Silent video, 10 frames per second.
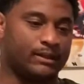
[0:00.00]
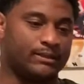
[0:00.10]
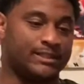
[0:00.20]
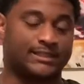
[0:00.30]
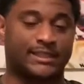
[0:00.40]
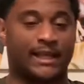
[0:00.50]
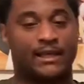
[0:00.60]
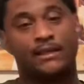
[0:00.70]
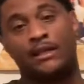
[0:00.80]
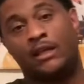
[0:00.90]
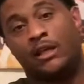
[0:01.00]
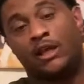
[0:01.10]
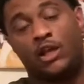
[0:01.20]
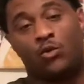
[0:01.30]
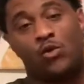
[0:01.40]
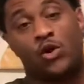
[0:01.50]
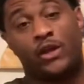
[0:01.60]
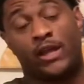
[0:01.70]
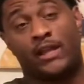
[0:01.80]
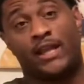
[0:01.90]
just like he wore up
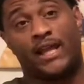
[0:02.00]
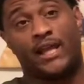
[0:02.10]
in